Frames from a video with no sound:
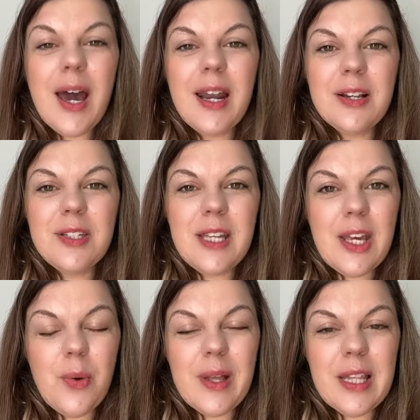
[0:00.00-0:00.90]
and i'll see
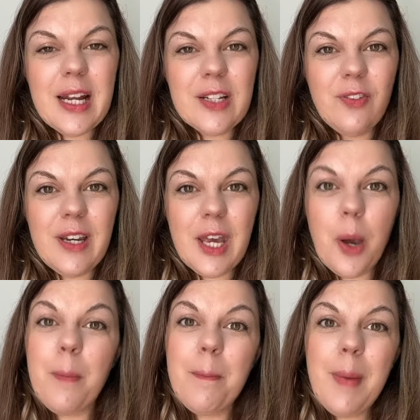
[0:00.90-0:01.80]
you in the next
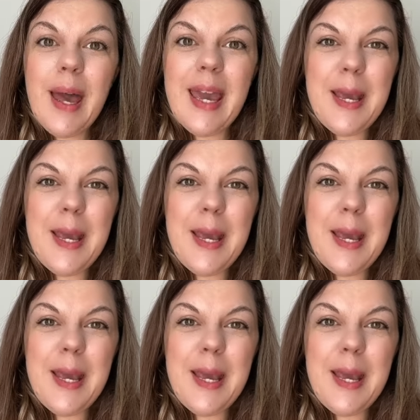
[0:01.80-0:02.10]
video bye